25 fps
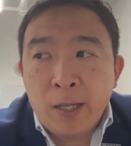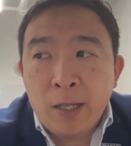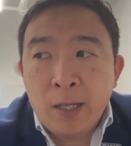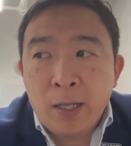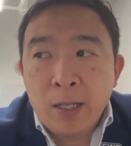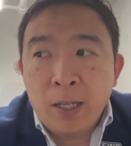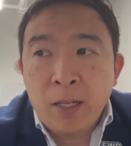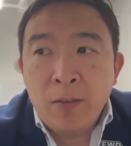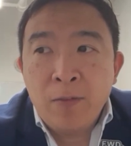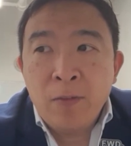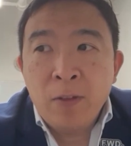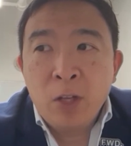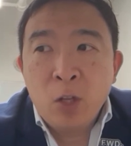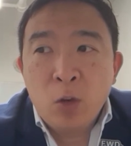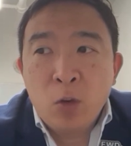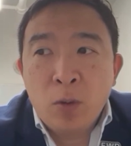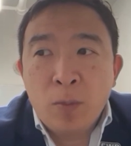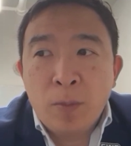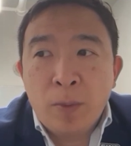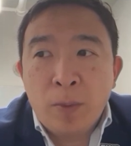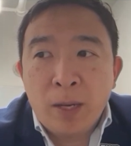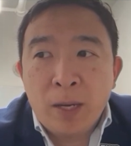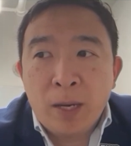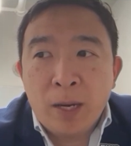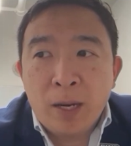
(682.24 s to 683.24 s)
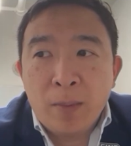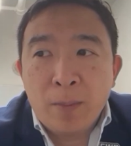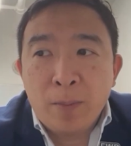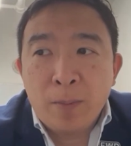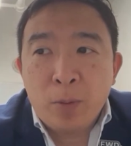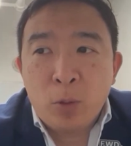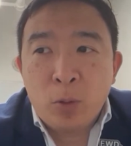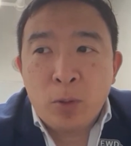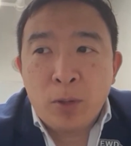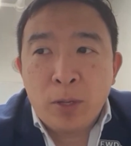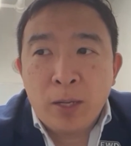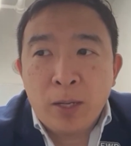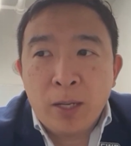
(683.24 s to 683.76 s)
even though it might not
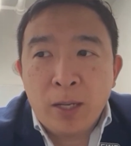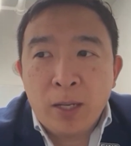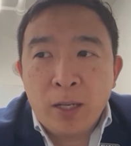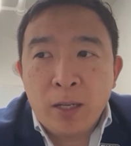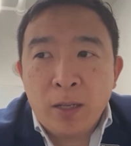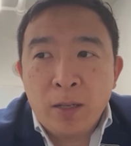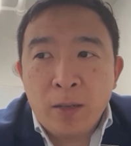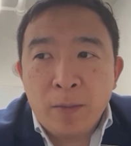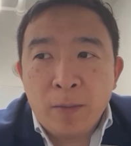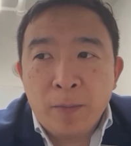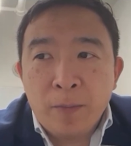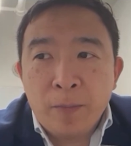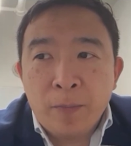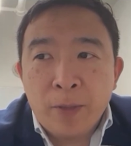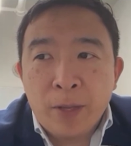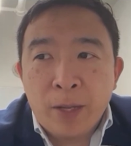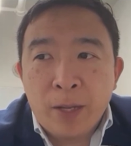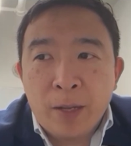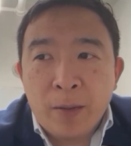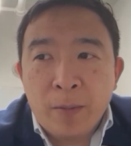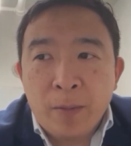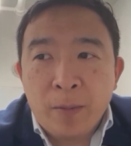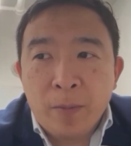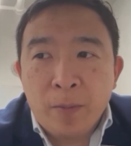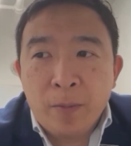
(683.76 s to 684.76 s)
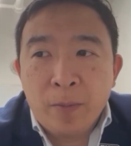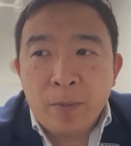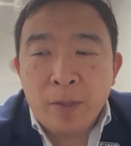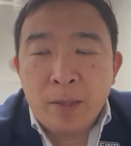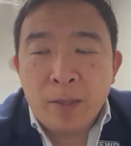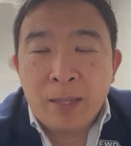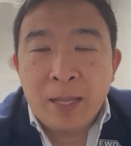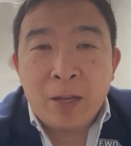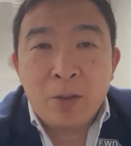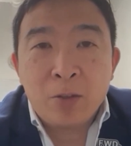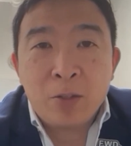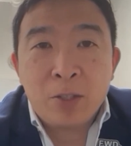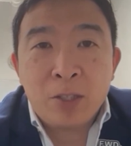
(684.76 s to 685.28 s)
employ
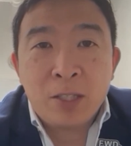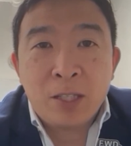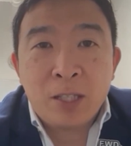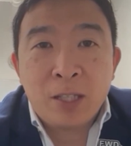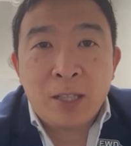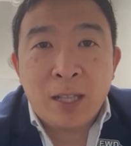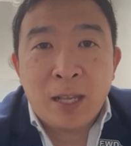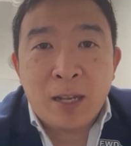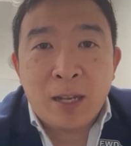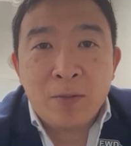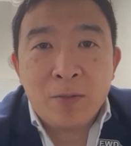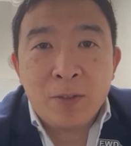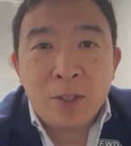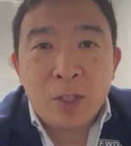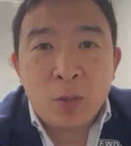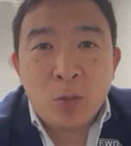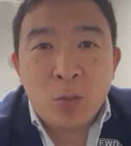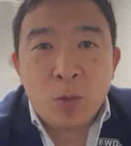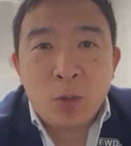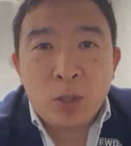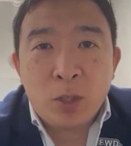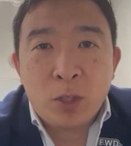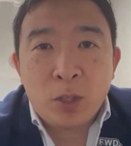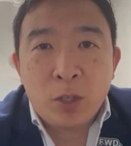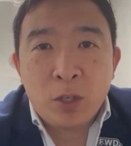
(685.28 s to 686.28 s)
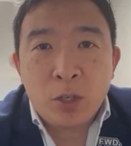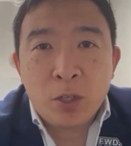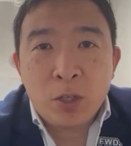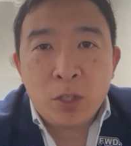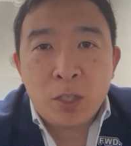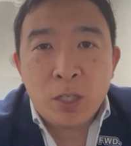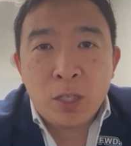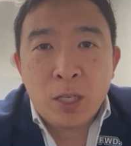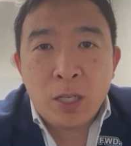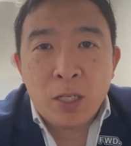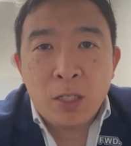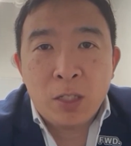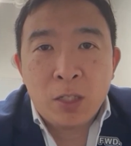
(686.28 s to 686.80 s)
thousands and thousands of workers,
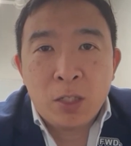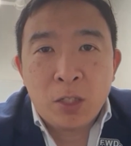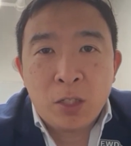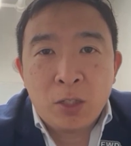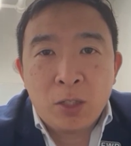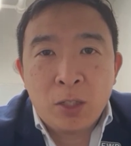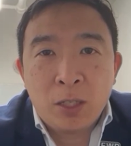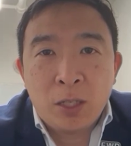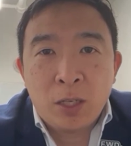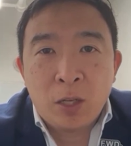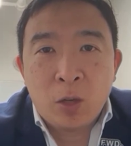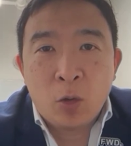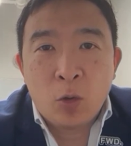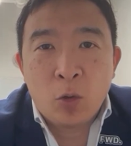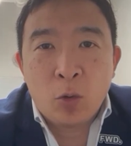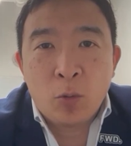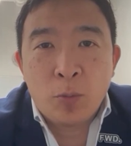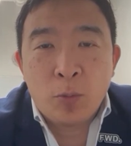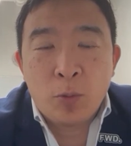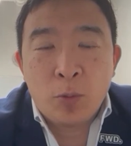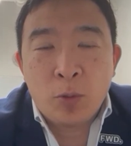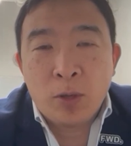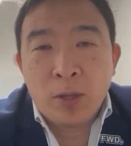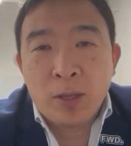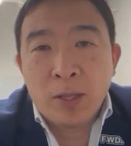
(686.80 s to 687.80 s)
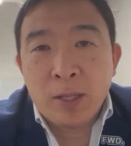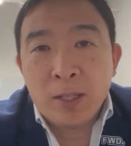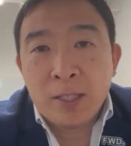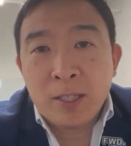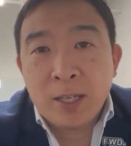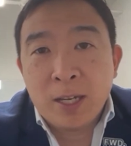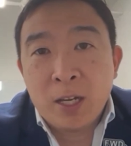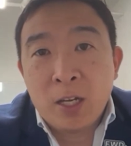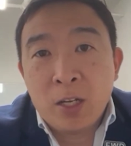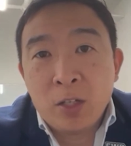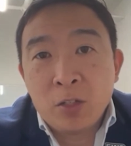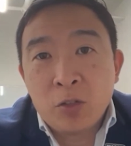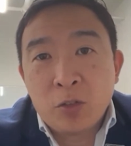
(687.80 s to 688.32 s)
it's certainly going to employ, let's
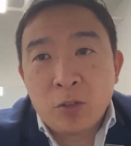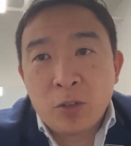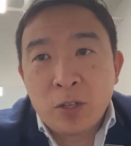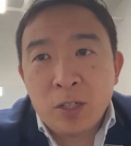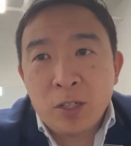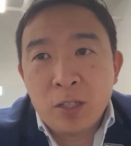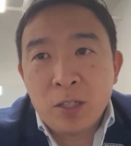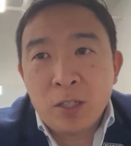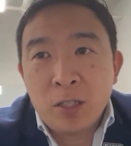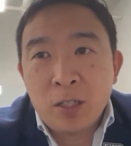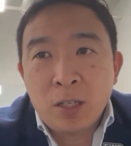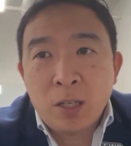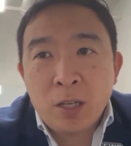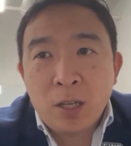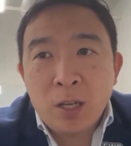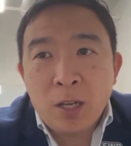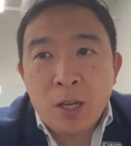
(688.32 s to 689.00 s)
say, hundreds.